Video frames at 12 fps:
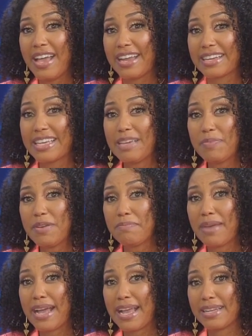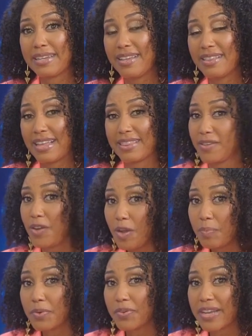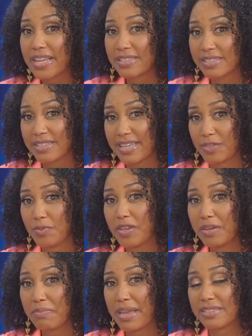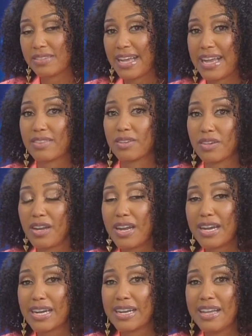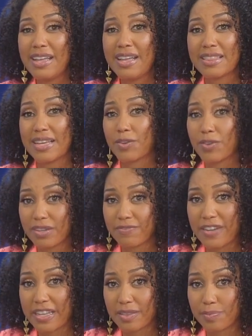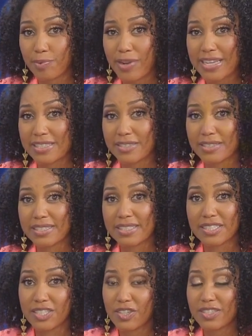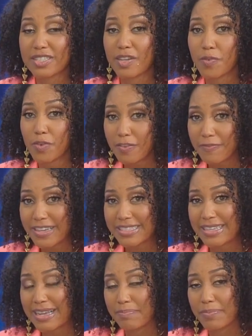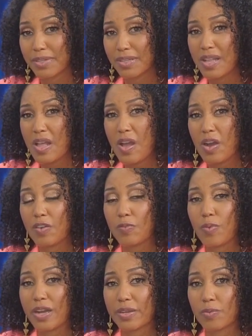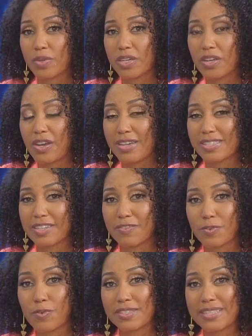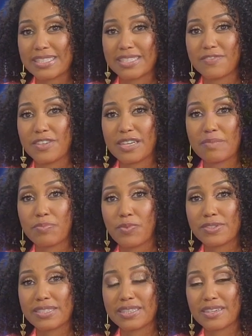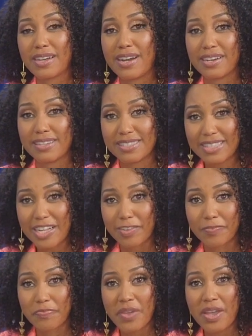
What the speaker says: And keep in mind that there are upgrades that you can make to either car that could affect the price. So this is just a rough example of what it would cost. And of course, that's if you're importing the car yourself.